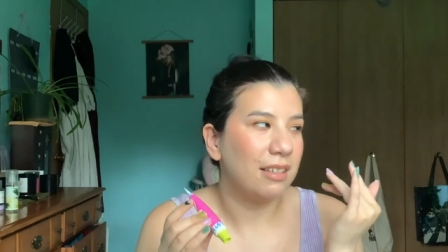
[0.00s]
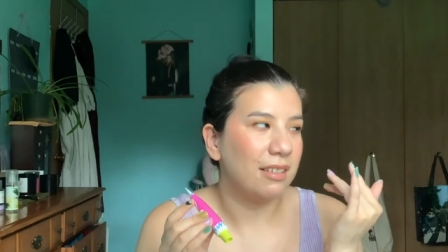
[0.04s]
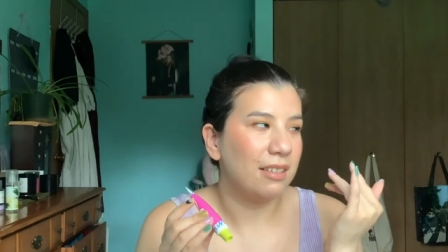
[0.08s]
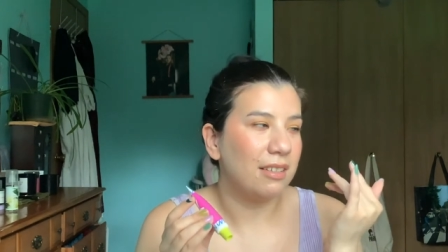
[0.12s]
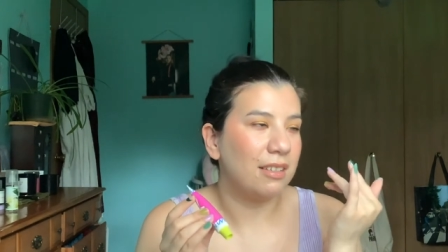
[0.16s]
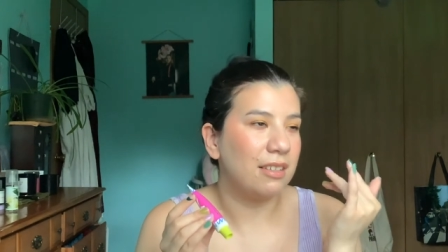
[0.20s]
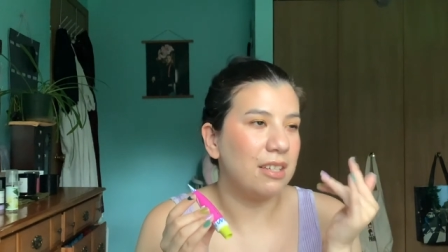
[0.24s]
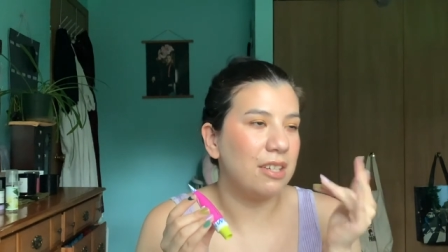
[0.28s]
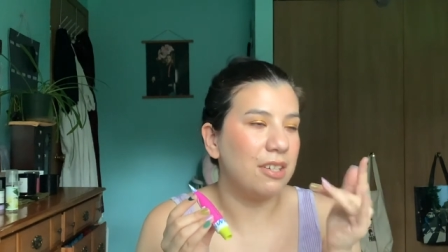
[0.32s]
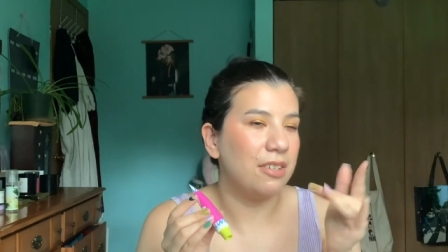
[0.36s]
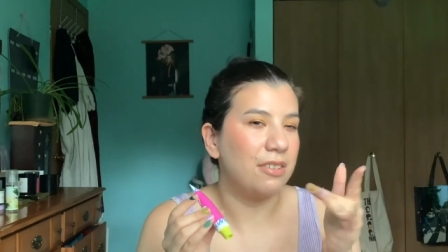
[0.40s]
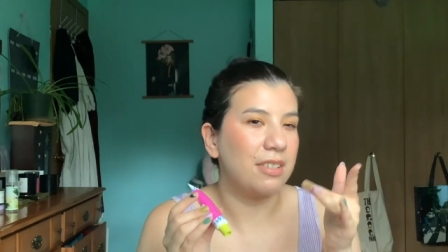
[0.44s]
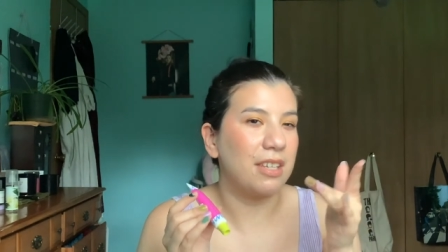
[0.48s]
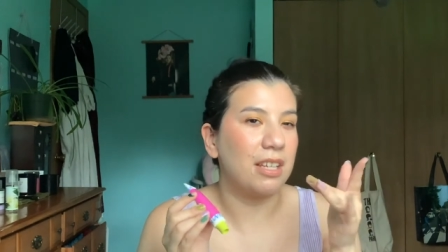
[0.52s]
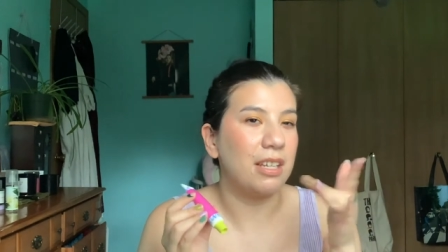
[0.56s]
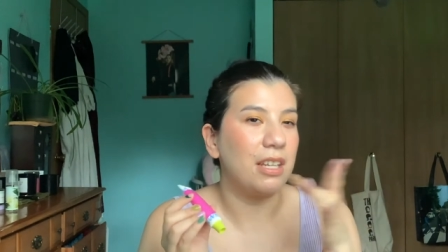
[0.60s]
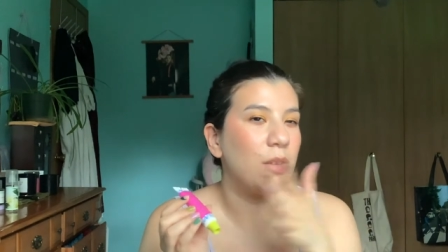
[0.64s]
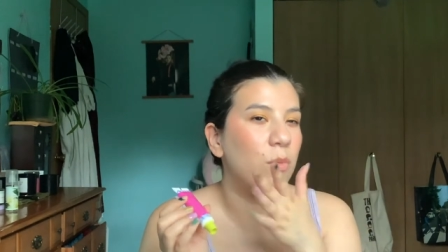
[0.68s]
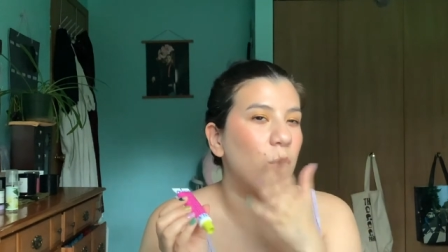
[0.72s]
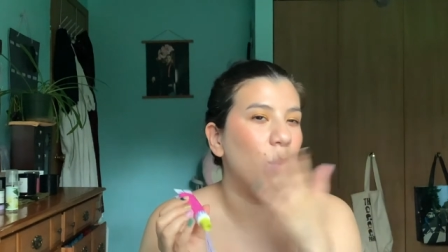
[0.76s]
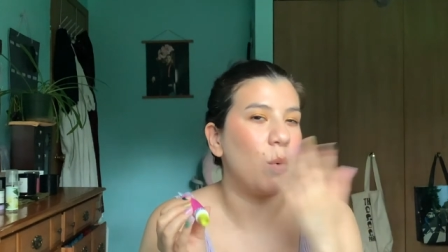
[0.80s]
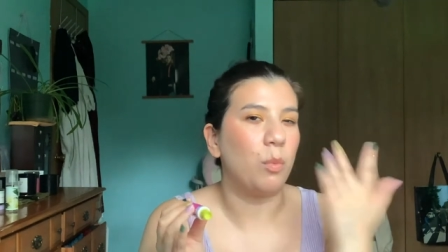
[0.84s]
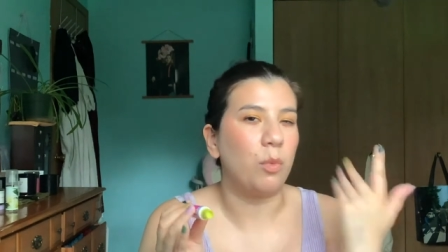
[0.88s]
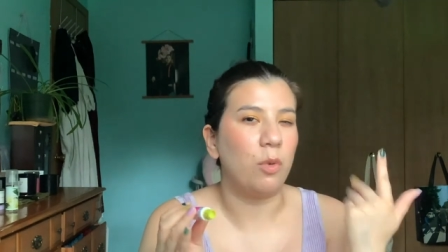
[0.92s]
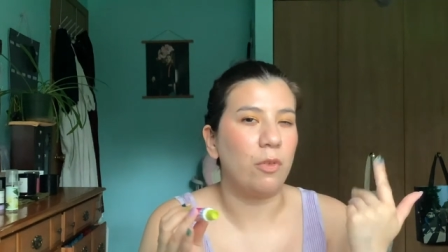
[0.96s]
to your skin. It
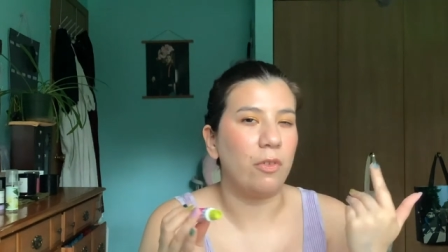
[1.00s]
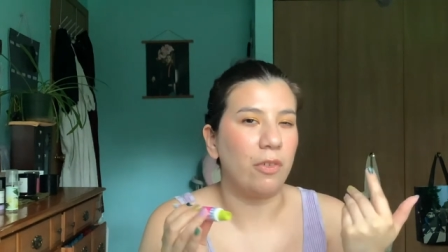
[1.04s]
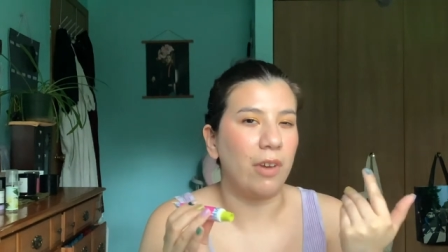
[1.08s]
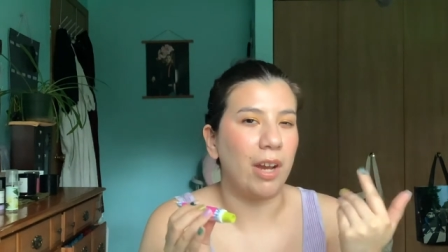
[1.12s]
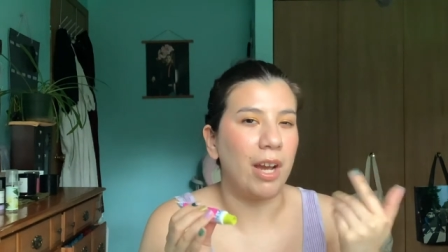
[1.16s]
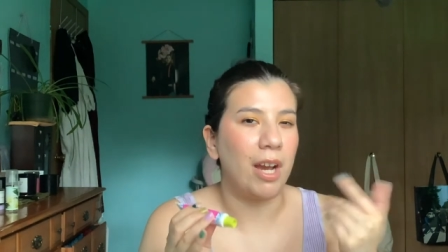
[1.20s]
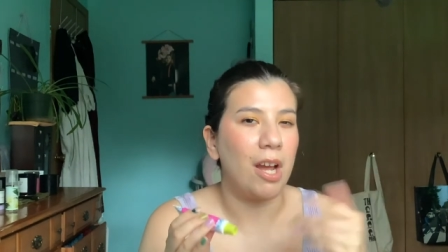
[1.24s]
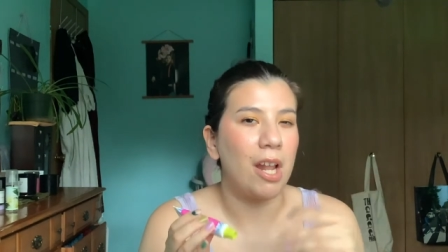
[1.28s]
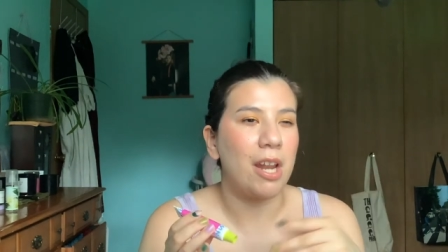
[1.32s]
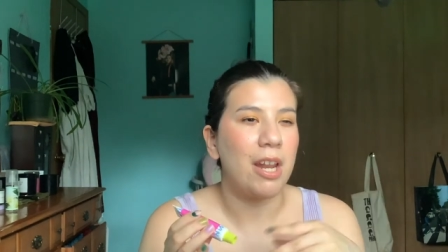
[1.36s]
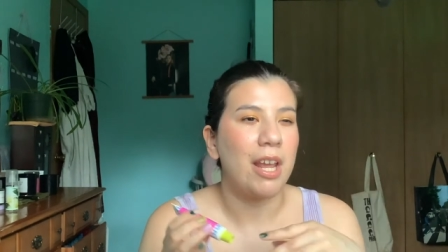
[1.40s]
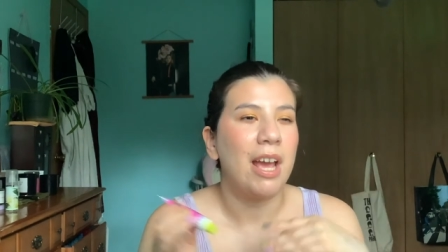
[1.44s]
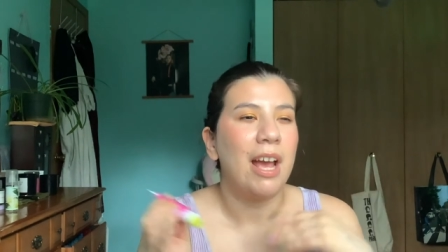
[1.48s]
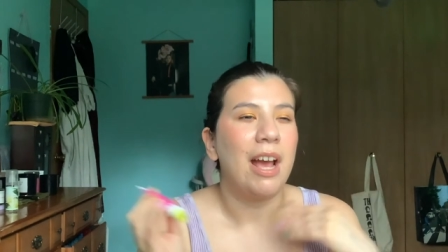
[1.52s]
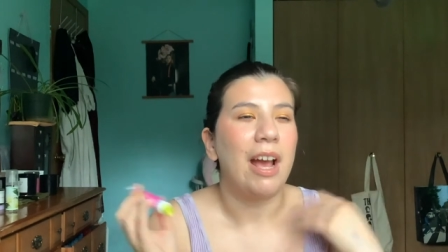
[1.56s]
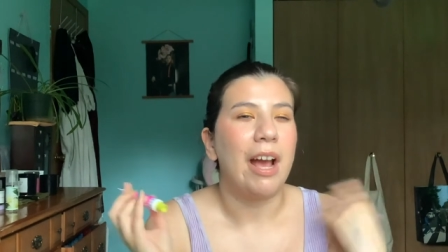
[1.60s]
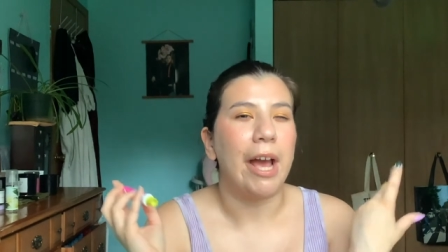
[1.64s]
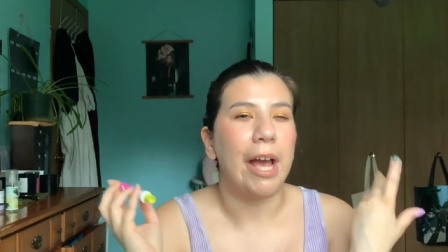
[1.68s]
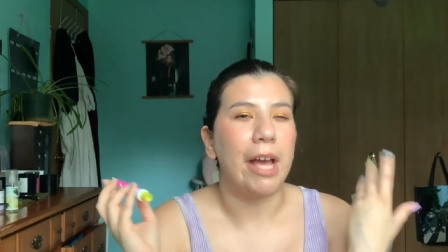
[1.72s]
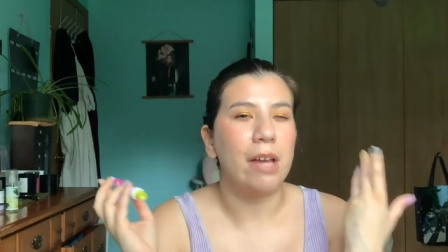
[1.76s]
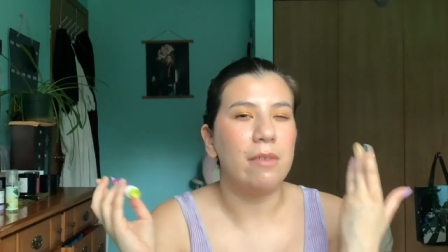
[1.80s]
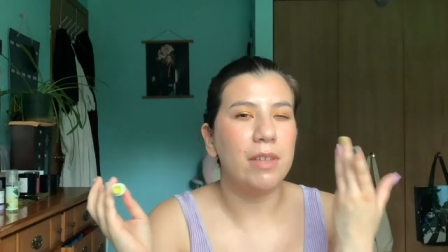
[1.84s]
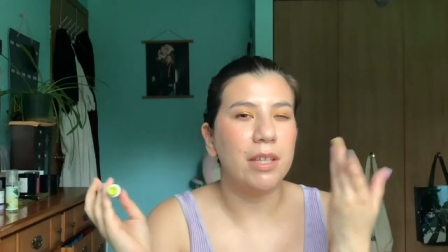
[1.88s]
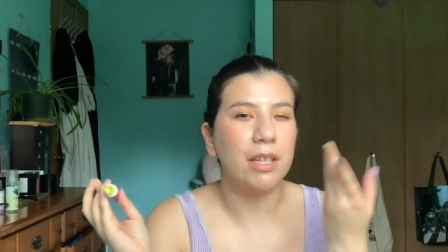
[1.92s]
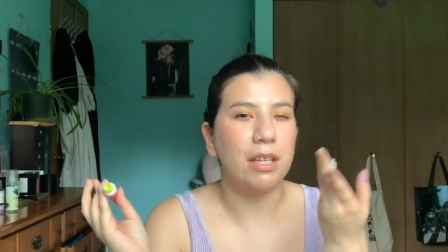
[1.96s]
won't move around.
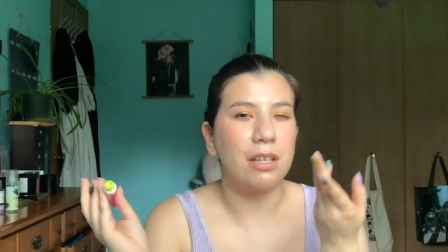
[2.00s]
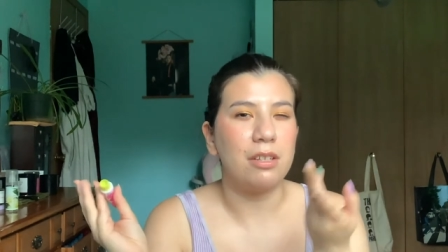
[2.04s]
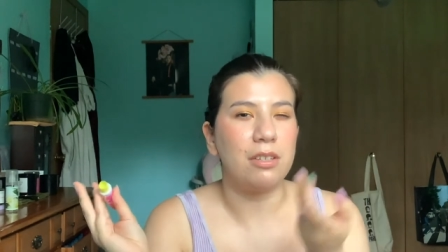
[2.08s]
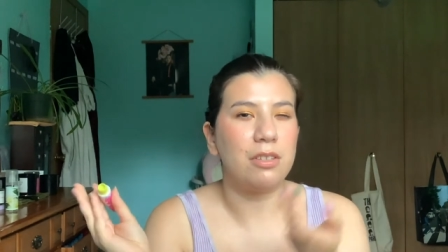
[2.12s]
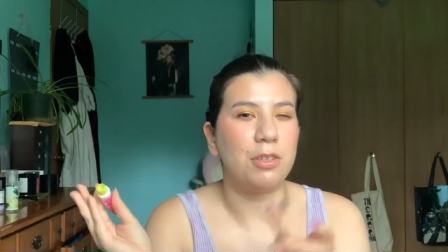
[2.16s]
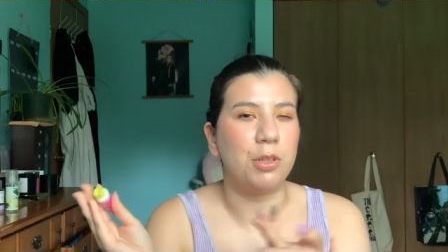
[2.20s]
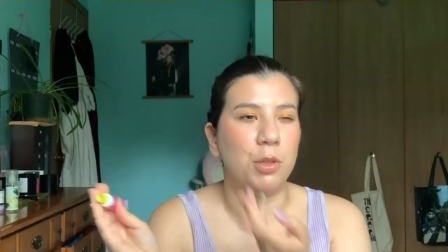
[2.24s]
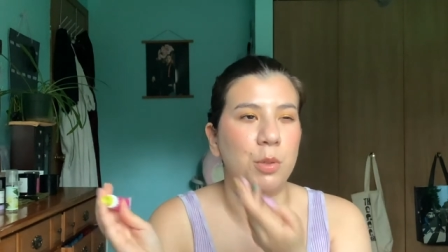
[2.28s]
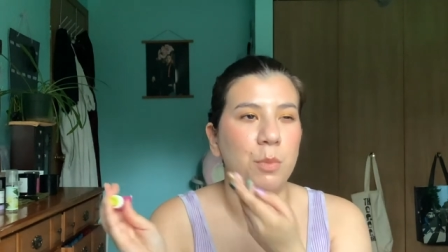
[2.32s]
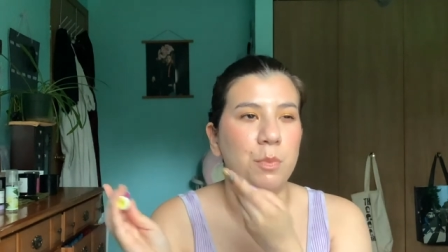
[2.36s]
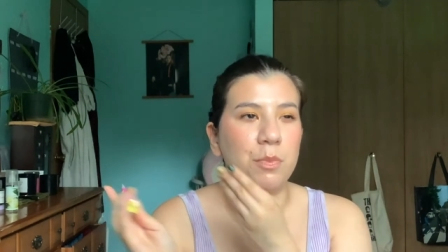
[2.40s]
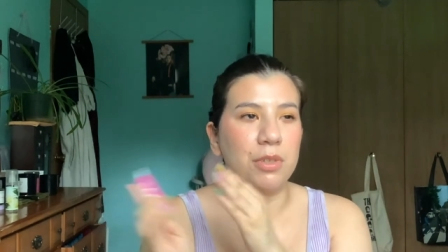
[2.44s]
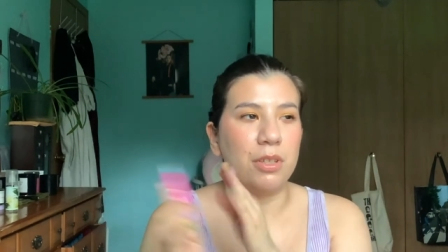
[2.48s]
I have like a dupe